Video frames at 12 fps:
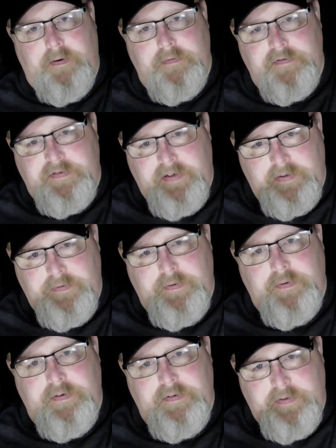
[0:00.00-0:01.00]

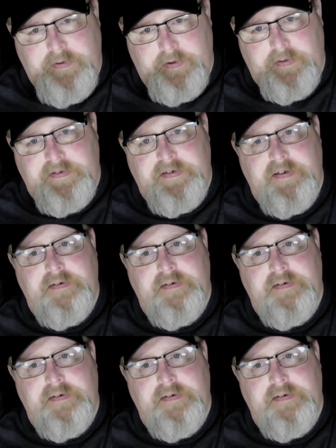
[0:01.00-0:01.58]
doing good, still